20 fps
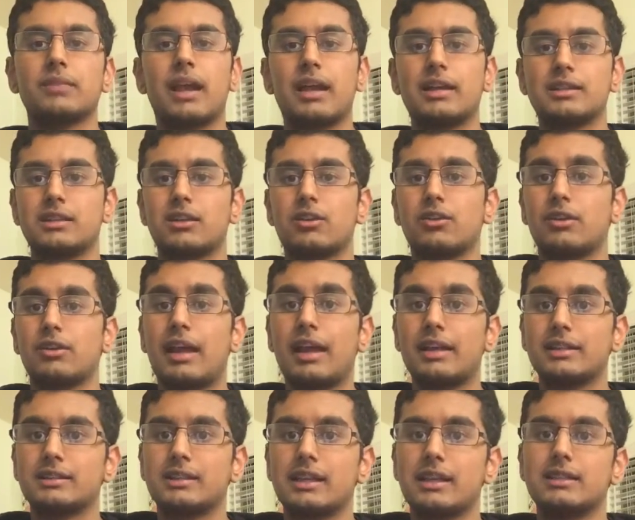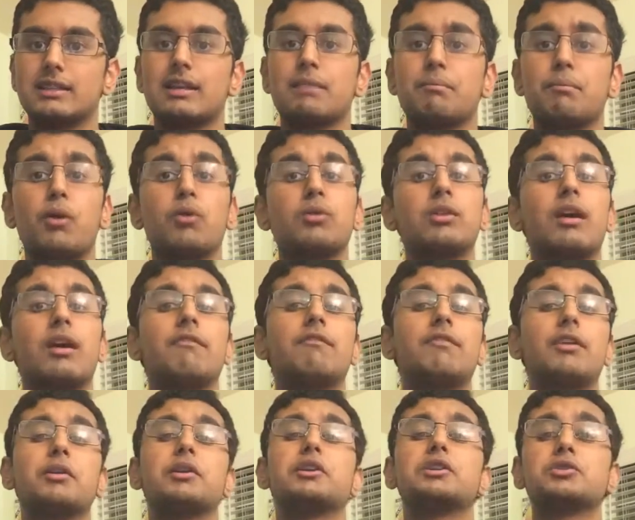as her dad says, both have
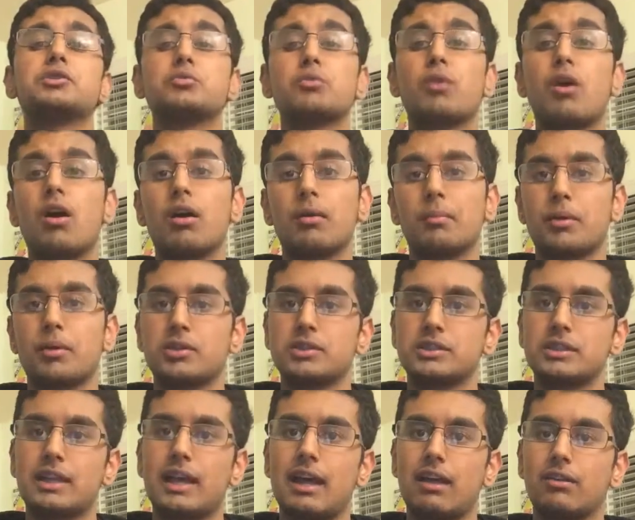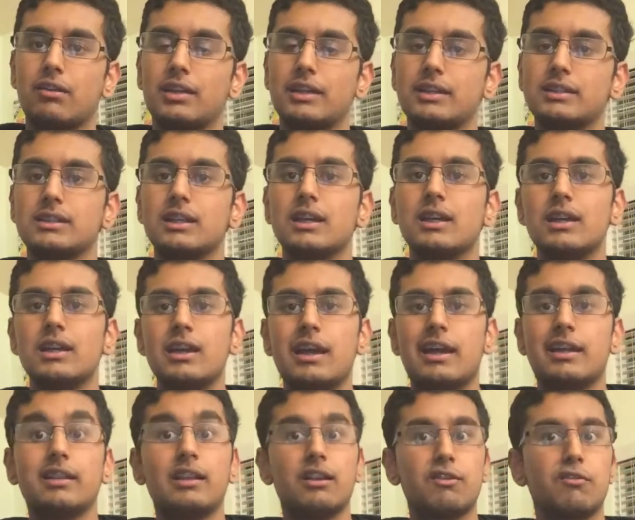very strong personalities,
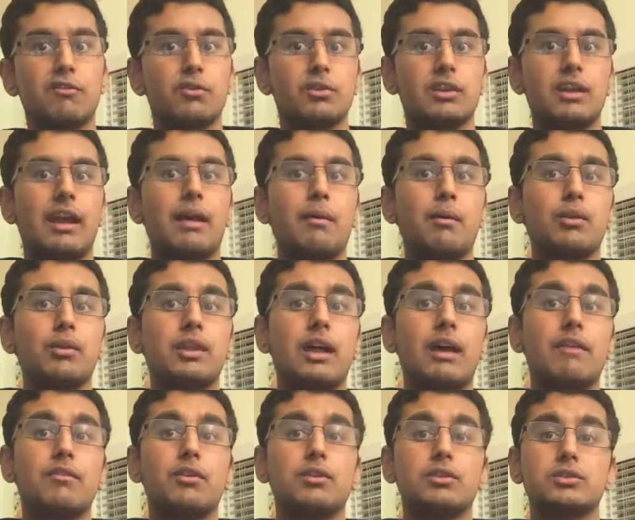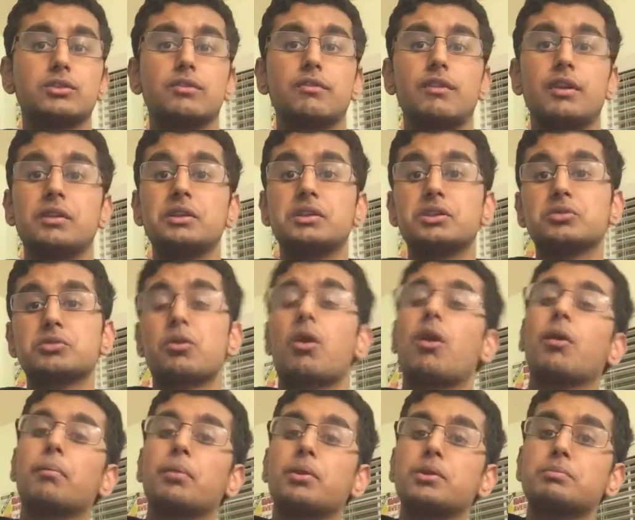and therefore they both have also very
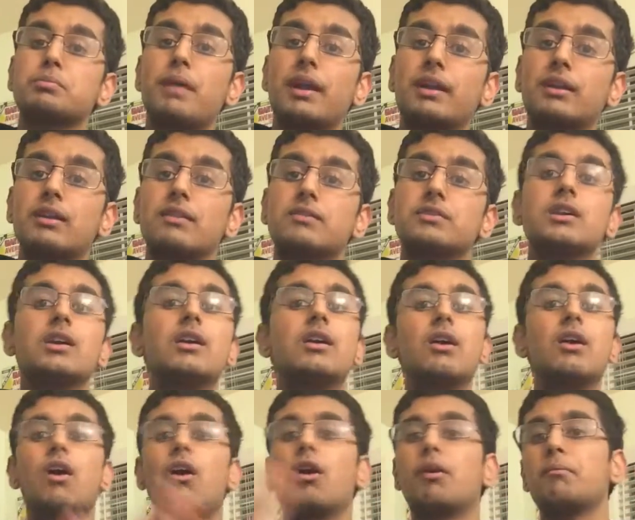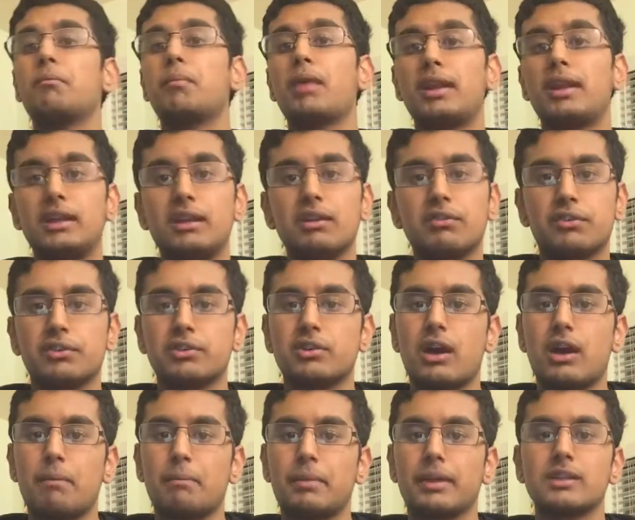strong perspectives on many different
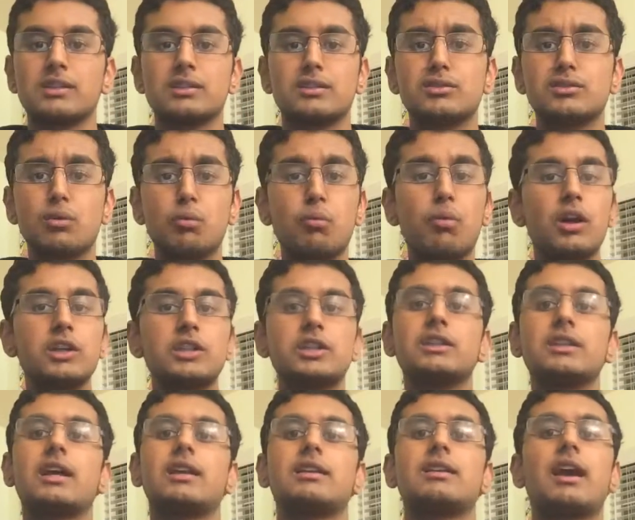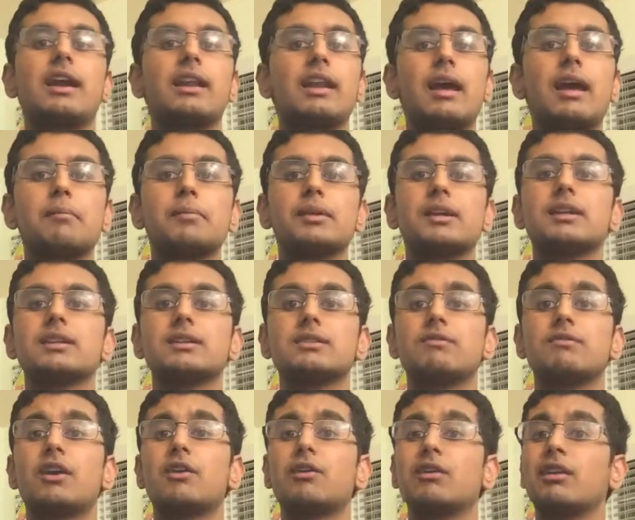topics. So watching that dynamic is
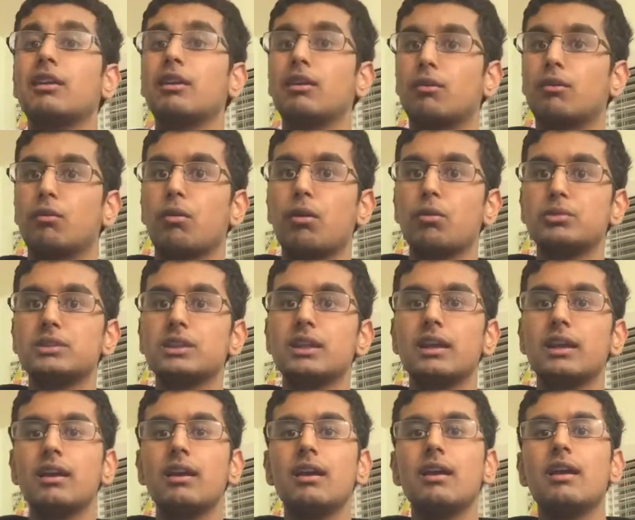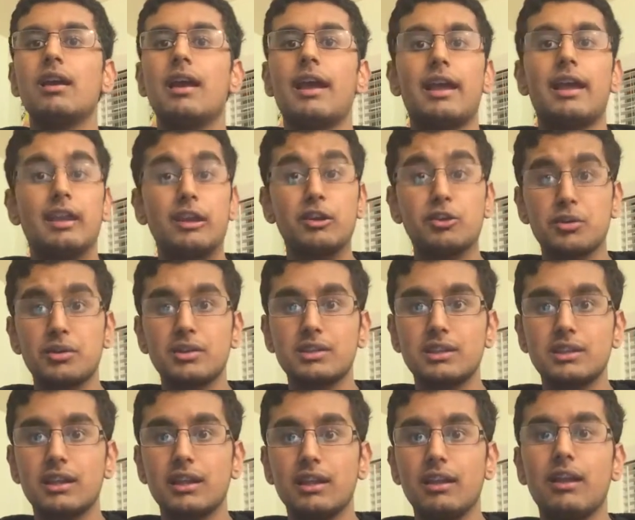very engrossing and
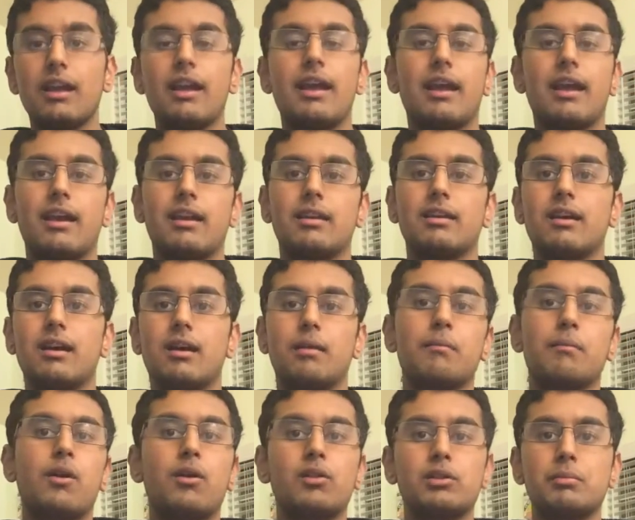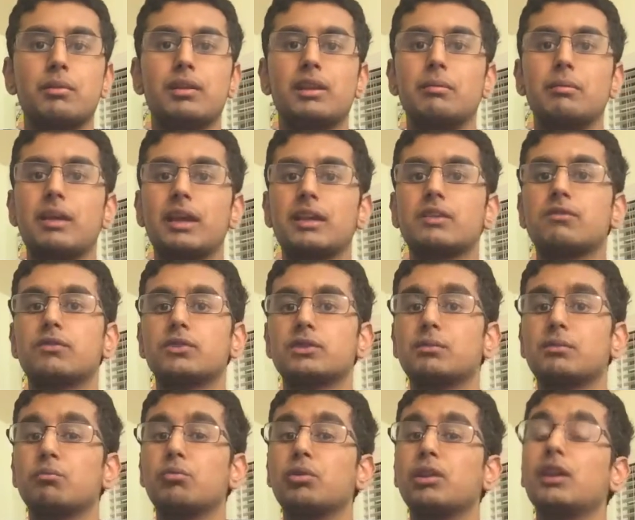interesting, and ultimately makes for
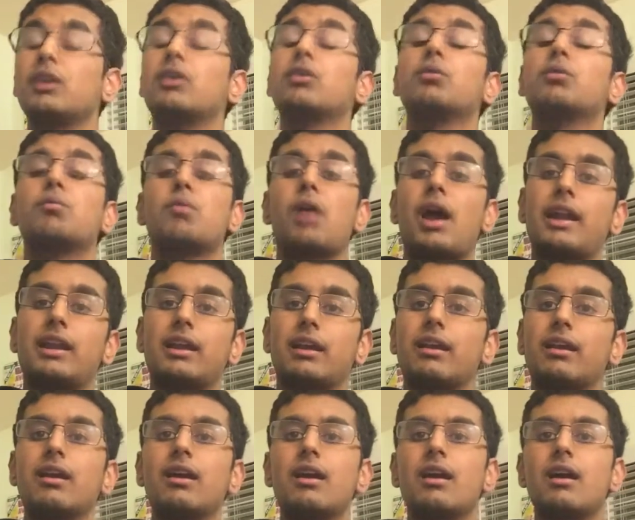some really good writing